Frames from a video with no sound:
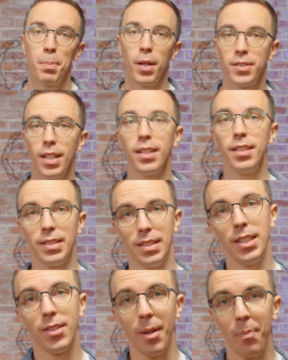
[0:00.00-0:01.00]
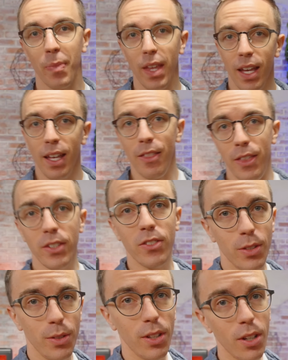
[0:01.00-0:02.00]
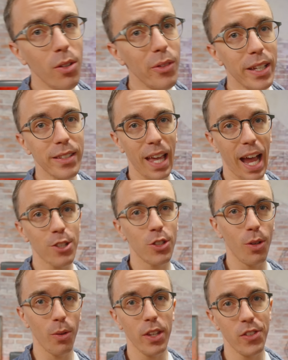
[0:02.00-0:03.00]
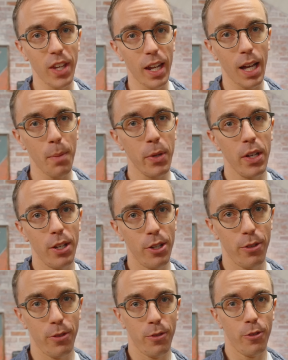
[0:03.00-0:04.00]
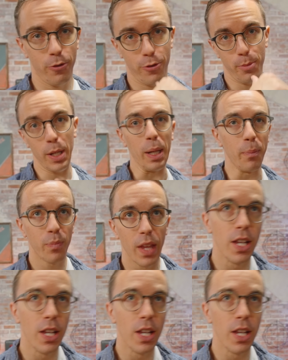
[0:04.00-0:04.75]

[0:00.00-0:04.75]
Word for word: But I'll tell you a little secret. This studio is actually only set up for me.